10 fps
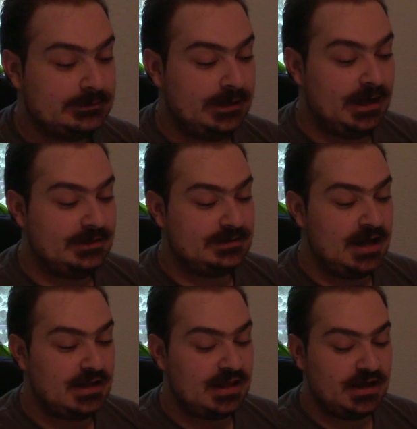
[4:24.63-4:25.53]
yeah, he's
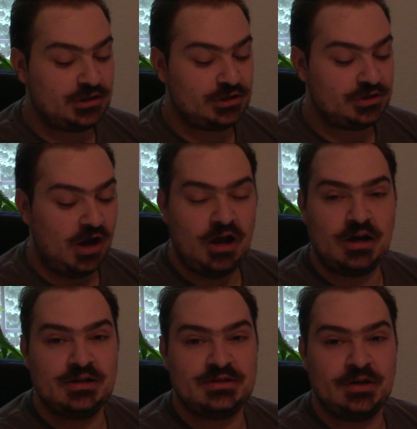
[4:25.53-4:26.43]
not that strong
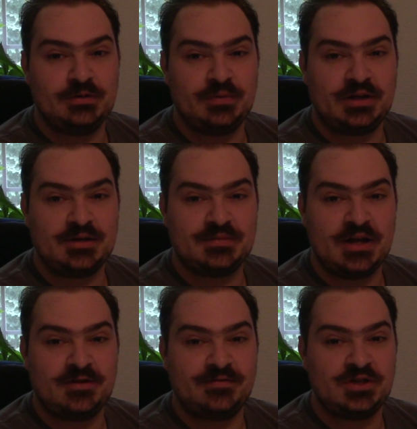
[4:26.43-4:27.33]
on his own when it comes
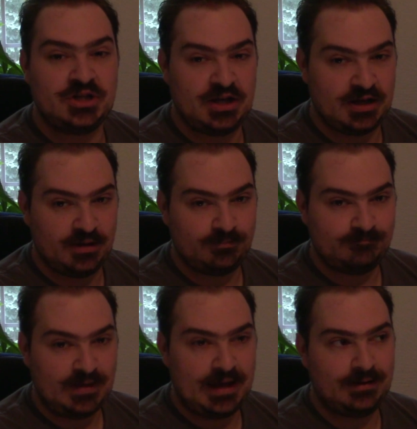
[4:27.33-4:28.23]
down to Vegeta.
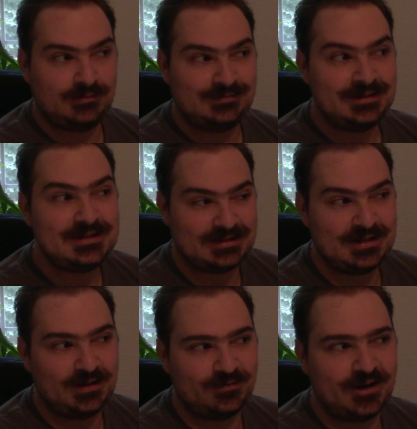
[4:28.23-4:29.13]
And he's
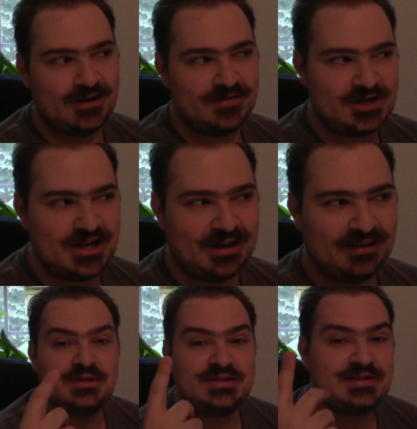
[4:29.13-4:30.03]
still afraid of Vegeta.
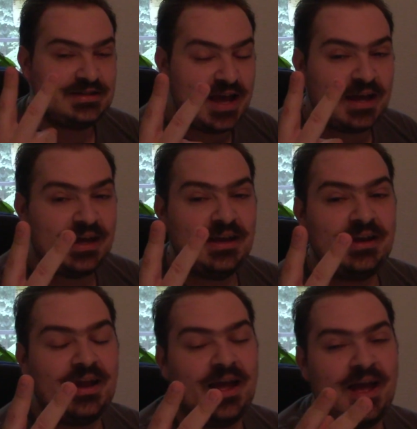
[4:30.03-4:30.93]

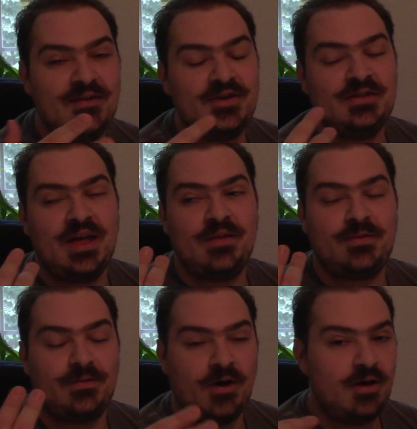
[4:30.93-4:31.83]
Second, having
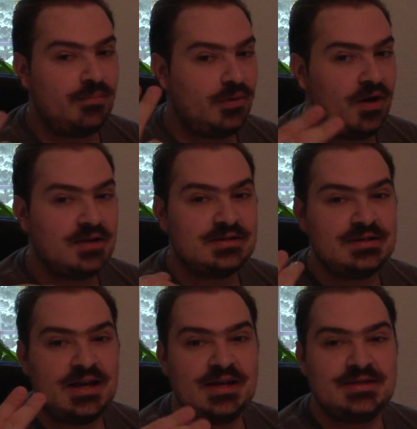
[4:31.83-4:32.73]
that thought
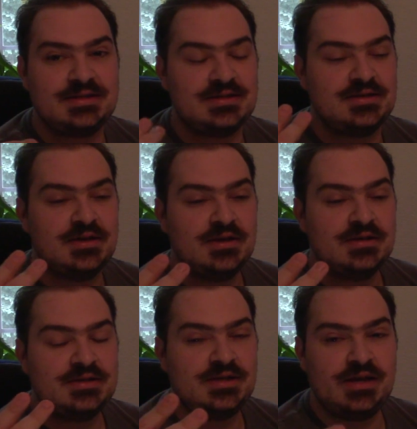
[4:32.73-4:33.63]
process and
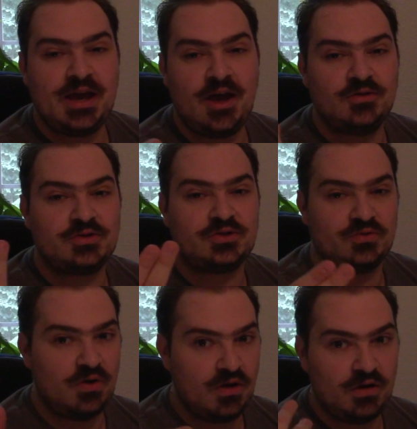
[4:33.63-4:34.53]
seeing how
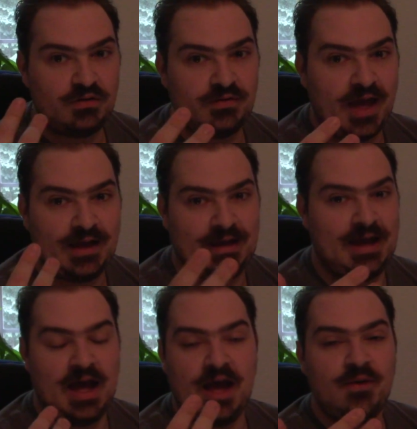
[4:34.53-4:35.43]
strong that
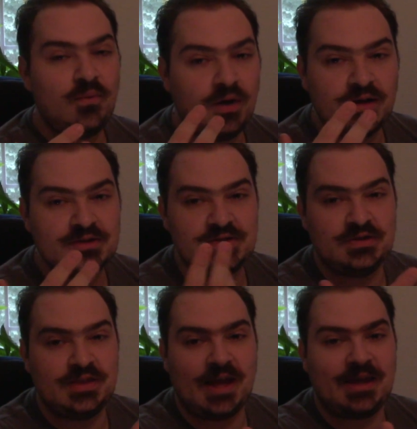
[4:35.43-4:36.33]
guy was,
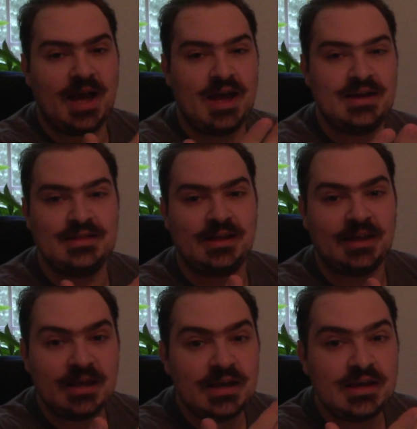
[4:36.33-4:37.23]
that guy in the
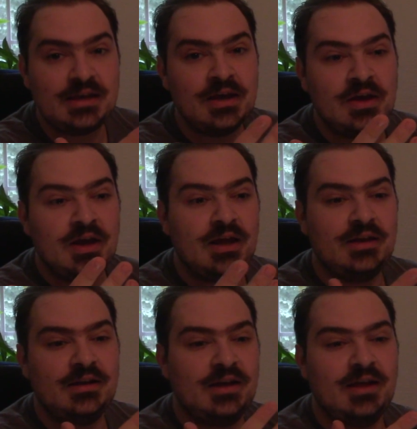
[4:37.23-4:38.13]
gi
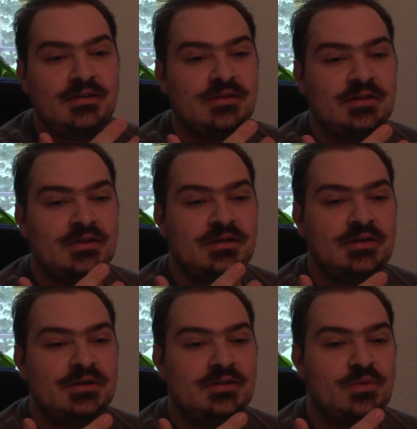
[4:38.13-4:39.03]
and the
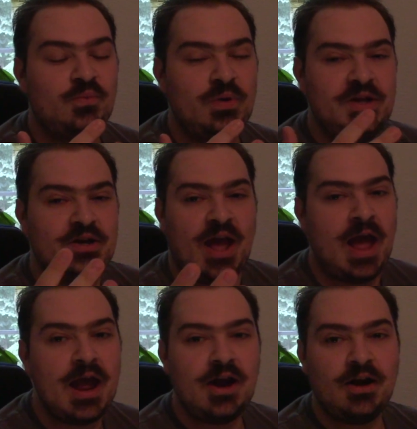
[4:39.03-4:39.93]
weird
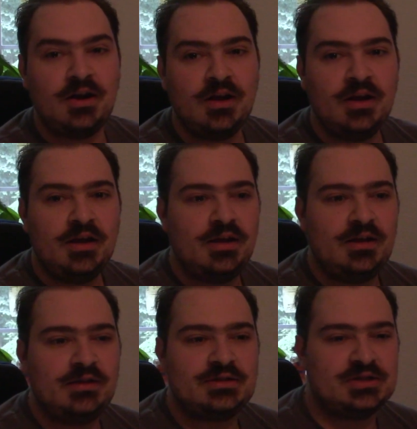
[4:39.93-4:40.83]
hair,
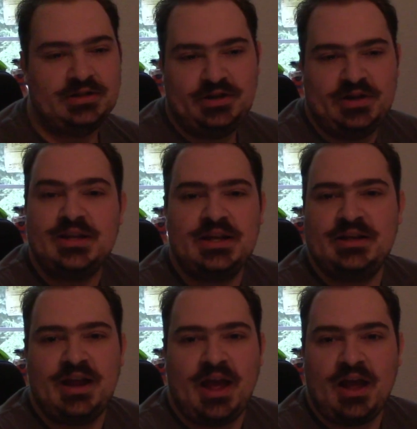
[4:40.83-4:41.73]
it's clear
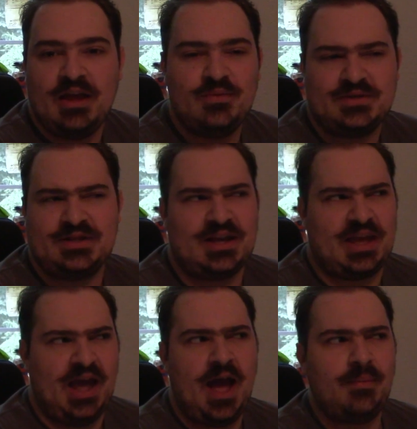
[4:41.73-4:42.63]
he wasn't the
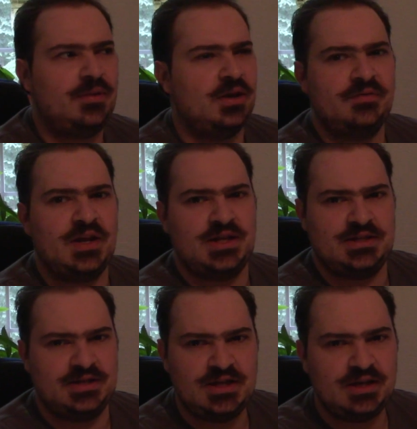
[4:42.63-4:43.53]
captain of any
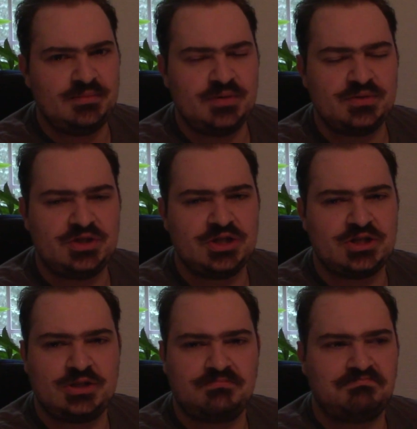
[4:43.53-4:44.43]
team, he was
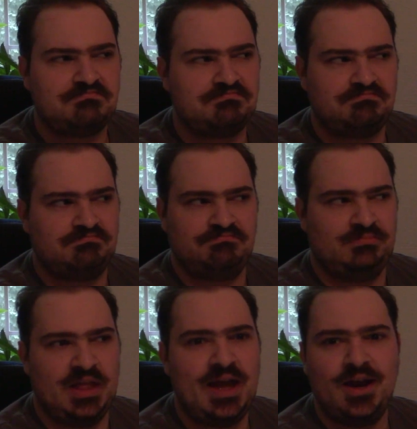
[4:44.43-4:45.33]
just
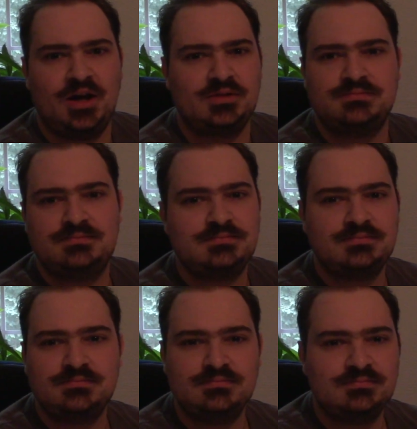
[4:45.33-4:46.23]
there.
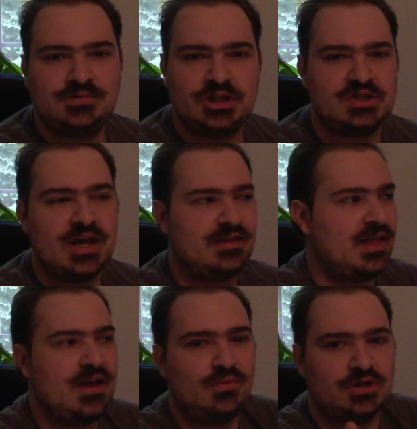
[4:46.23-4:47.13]
Just like
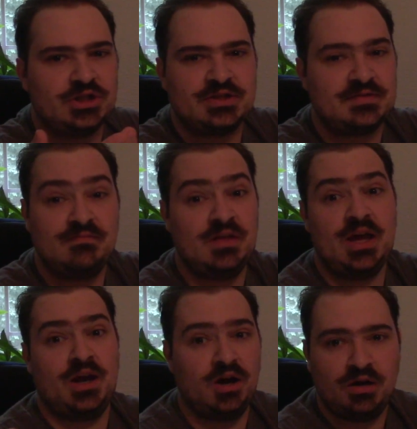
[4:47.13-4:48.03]
they were just
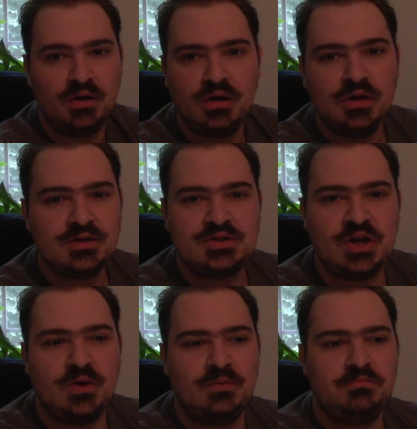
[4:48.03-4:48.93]
there.
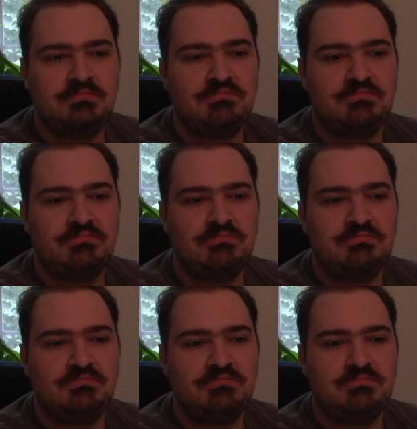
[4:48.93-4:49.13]
So